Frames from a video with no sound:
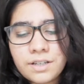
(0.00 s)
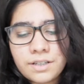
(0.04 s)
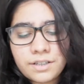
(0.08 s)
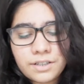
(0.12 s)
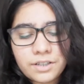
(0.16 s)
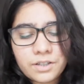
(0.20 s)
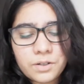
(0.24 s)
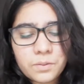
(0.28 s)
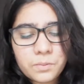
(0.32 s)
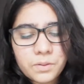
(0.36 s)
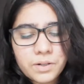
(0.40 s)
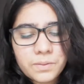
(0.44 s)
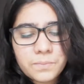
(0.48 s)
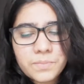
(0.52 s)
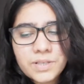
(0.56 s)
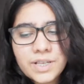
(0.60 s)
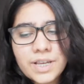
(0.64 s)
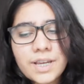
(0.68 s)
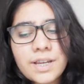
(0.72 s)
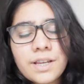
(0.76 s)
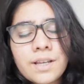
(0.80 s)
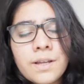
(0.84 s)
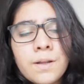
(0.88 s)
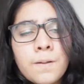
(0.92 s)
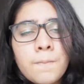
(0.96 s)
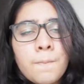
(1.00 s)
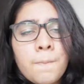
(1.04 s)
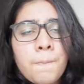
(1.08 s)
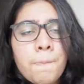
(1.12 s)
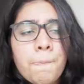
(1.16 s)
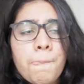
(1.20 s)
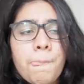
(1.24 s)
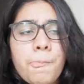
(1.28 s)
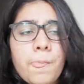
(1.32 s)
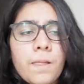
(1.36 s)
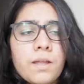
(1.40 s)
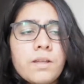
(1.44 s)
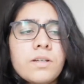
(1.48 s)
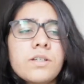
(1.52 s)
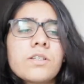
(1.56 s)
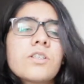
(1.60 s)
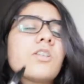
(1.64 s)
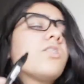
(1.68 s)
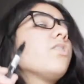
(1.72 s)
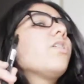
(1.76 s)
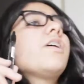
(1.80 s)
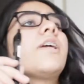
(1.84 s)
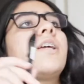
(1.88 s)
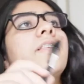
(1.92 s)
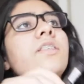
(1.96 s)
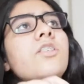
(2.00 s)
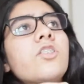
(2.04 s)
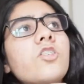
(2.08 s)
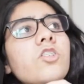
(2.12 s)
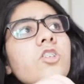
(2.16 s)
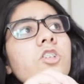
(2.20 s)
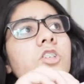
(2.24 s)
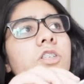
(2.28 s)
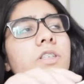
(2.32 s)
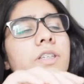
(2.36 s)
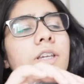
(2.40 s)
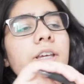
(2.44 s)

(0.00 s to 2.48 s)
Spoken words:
You know what I'm saying? So it's